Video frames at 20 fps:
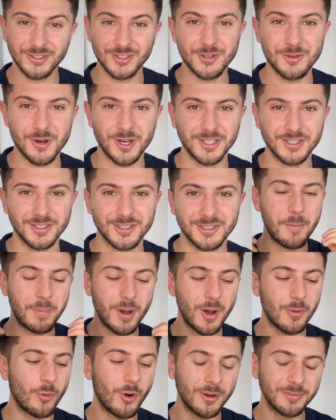200.
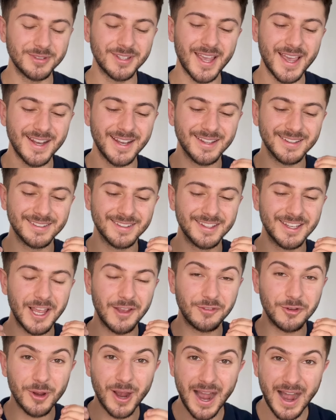But what I'm saying is,
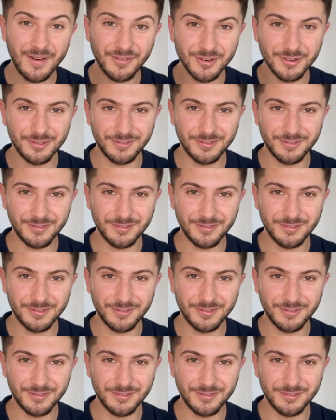if you haven't